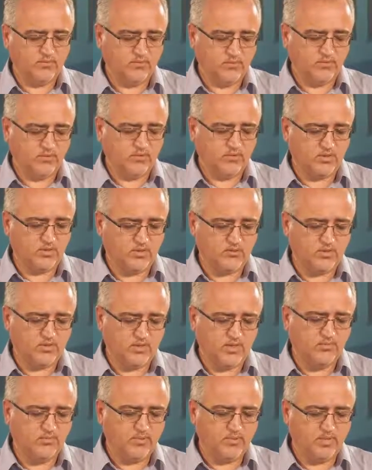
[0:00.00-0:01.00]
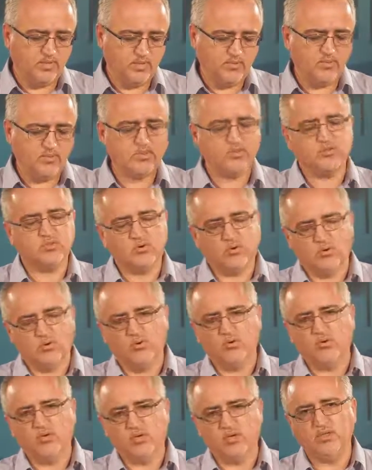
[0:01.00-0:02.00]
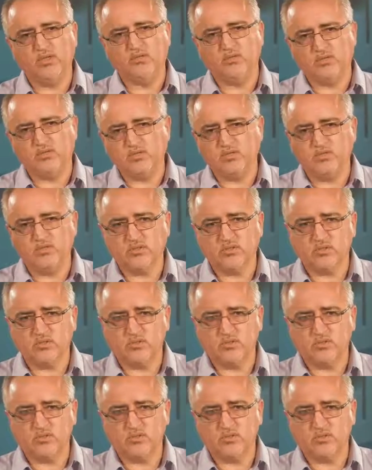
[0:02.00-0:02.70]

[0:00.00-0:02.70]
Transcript: talking about IP cameras, or into digital